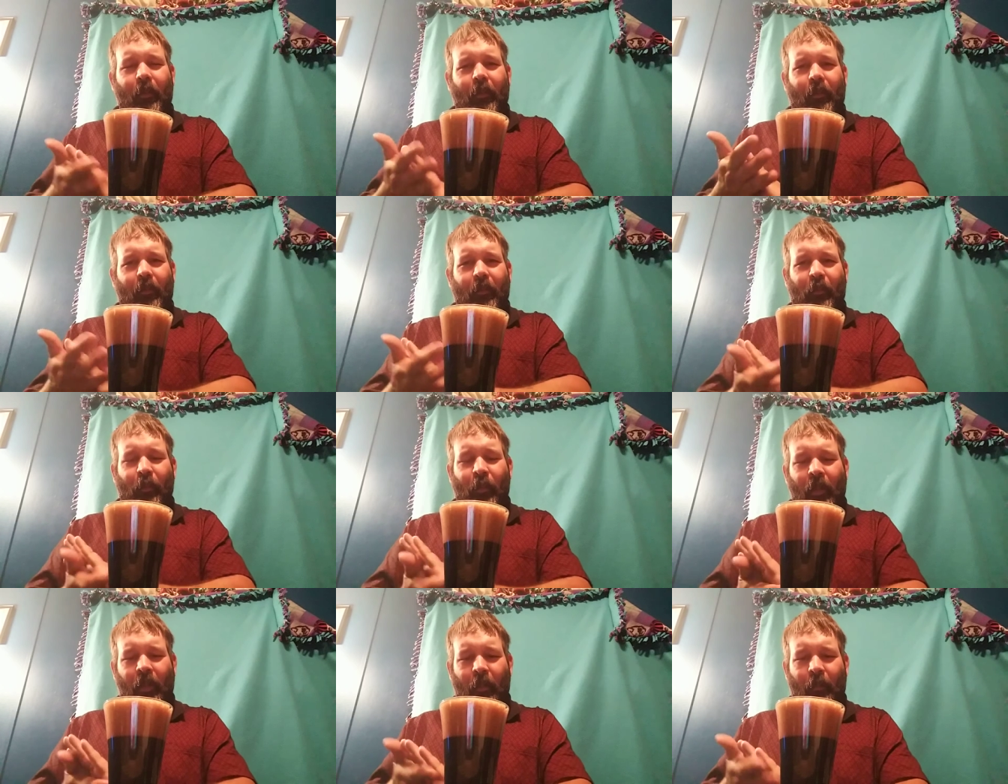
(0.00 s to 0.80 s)
the
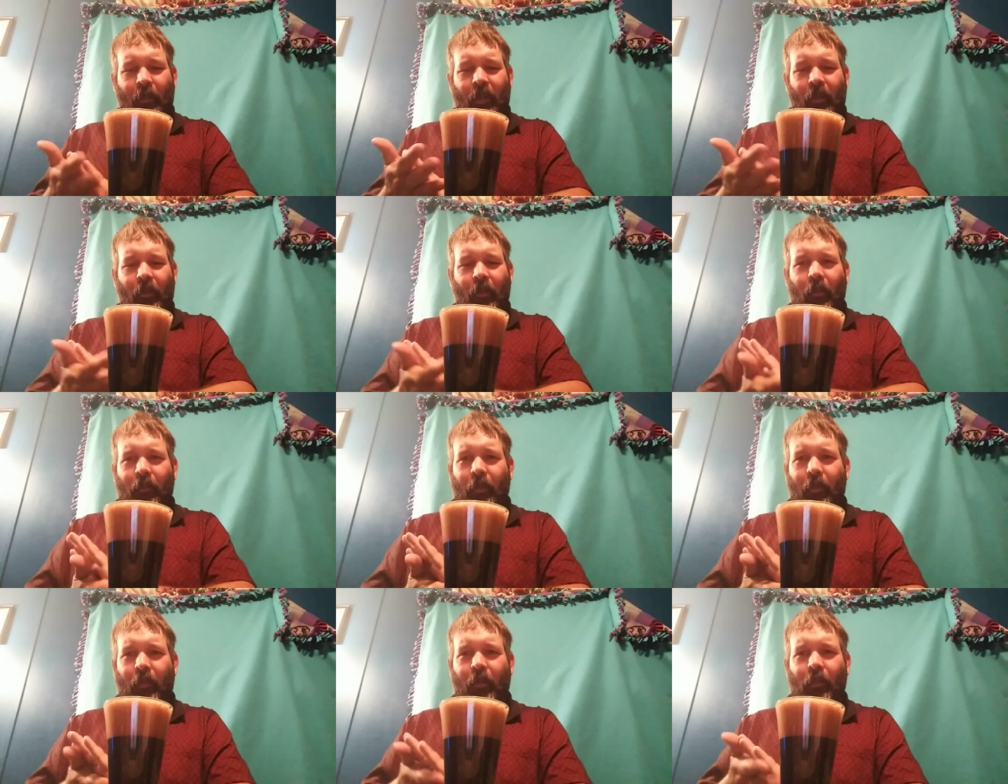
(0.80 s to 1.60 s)
smell I'm getting
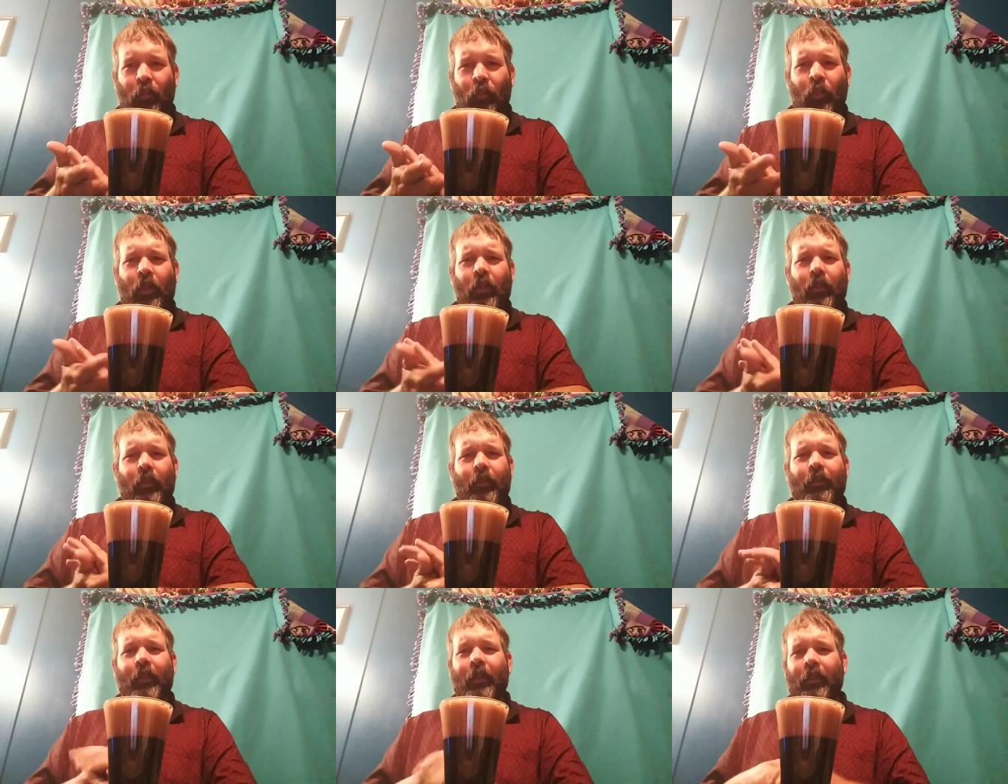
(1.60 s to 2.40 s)
off of it as
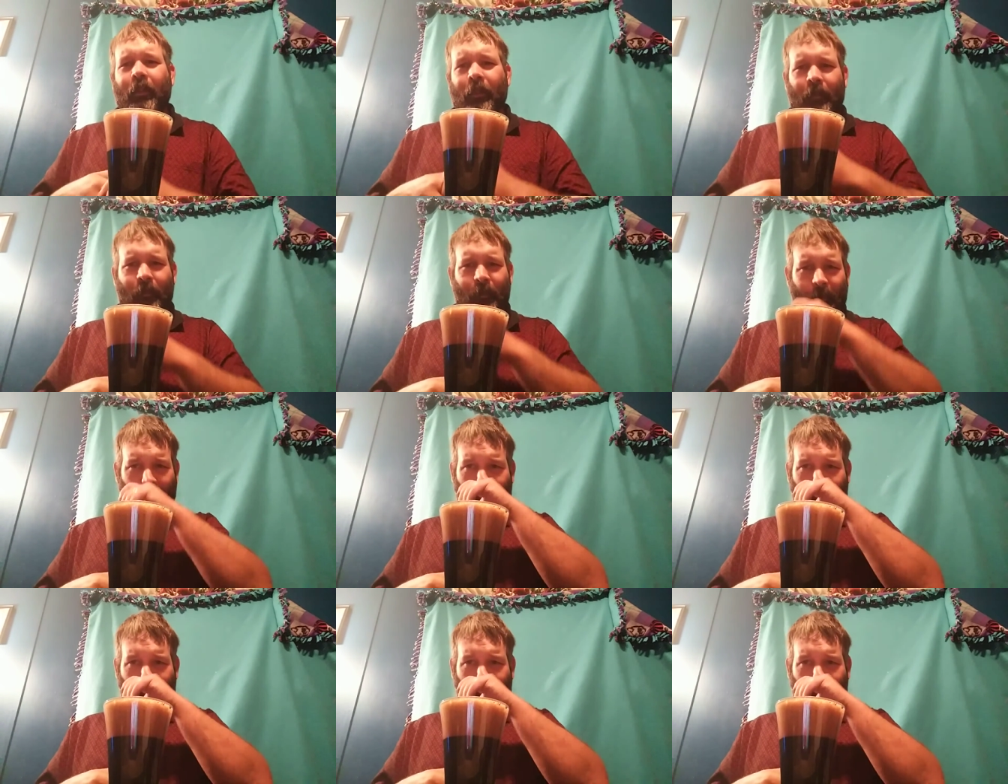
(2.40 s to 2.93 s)
well. It's like a